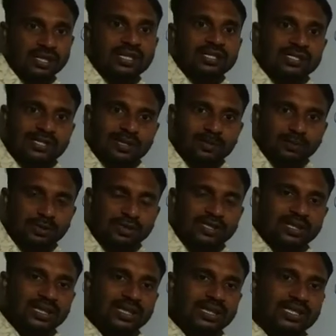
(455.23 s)
Suppose
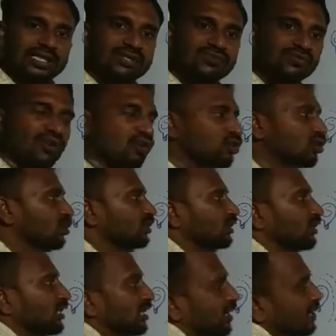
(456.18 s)
a crust fall on
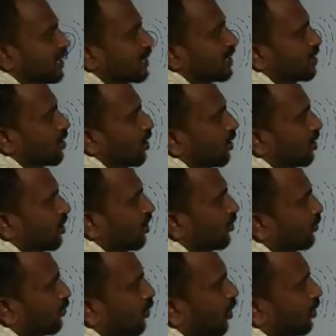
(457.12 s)
the crust or
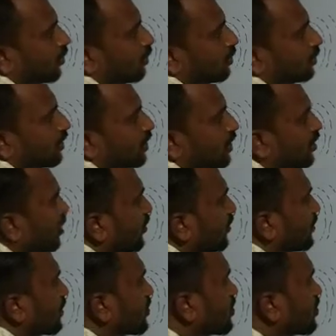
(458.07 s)
trough fall on the trough.